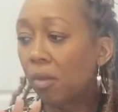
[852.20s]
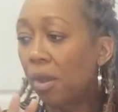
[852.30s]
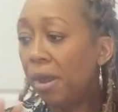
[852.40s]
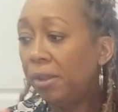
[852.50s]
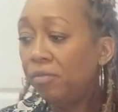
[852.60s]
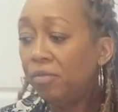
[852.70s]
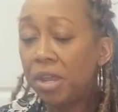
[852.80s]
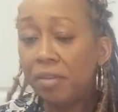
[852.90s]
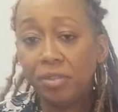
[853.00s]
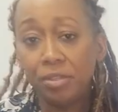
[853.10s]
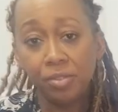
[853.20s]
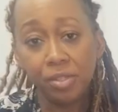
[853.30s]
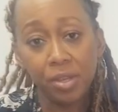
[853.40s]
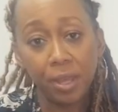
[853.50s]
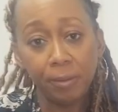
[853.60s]
all of what I've used
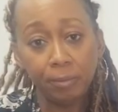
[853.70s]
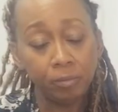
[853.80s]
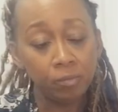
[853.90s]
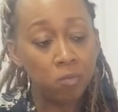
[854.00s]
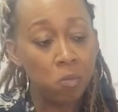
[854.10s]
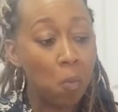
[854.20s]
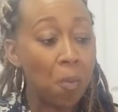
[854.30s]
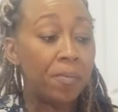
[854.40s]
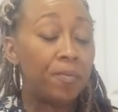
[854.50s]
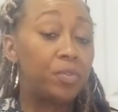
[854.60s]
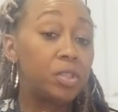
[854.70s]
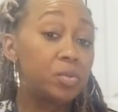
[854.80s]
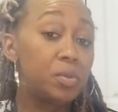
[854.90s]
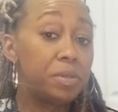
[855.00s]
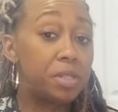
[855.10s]
today, the
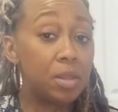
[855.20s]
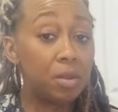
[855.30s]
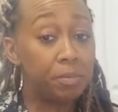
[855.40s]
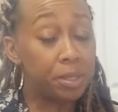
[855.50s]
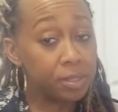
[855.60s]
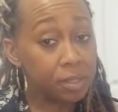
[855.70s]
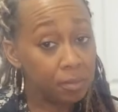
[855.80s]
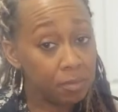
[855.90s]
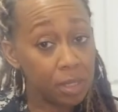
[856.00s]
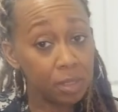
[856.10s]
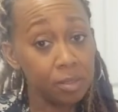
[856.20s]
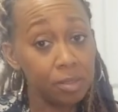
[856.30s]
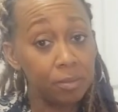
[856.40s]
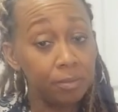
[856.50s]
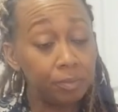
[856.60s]
sweet potato biscuit
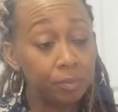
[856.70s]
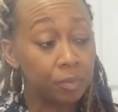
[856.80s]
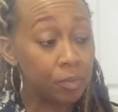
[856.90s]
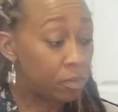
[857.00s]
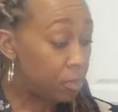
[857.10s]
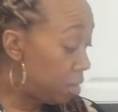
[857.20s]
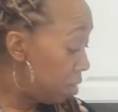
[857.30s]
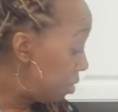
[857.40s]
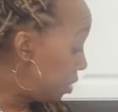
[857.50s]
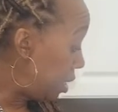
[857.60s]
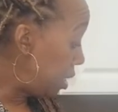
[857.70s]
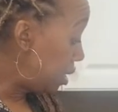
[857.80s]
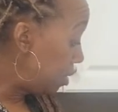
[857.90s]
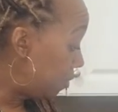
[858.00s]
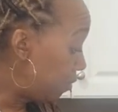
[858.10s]
mix,
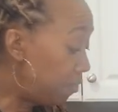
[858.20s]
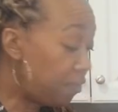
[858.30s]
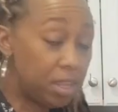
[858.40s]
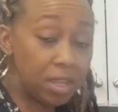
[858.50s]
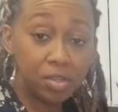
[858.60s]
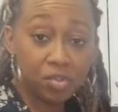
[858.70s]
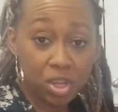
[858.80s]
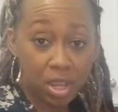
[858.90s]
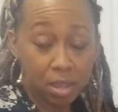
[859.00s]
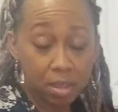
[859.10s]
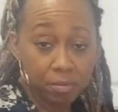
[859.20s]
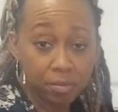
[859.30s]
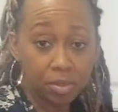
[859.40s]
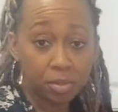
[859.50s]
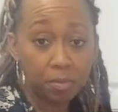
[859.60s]
the vegan
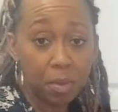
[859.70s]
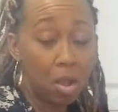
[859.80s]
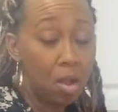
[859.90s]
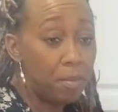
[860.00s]
jams, all